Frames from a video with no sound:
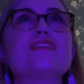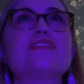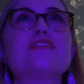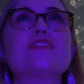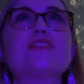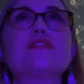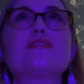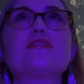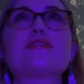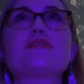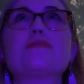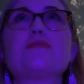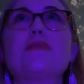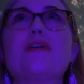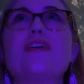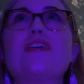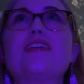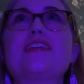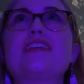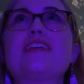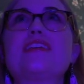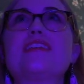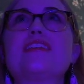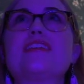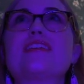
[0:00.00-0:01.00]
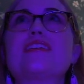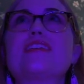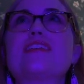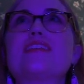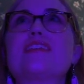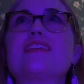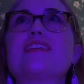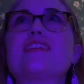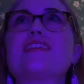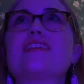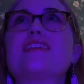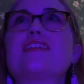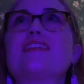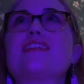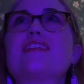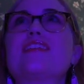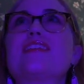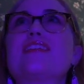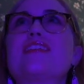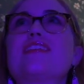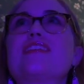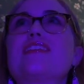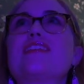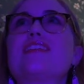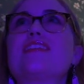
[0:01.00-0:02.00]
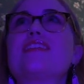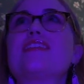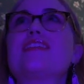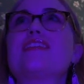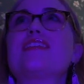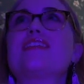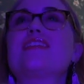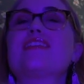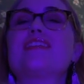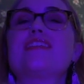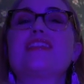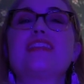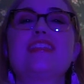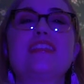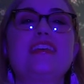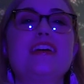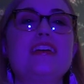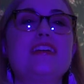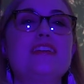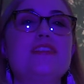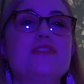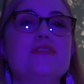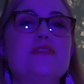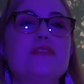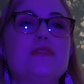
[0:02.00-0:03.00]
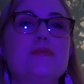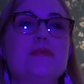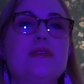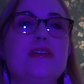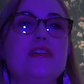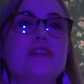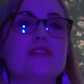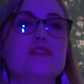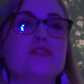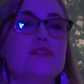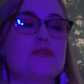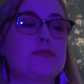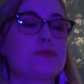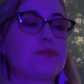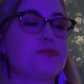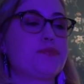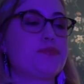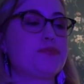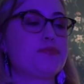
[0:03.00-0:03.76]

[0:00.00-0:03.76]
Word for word: she responded. Oh, wow. Thank you so much.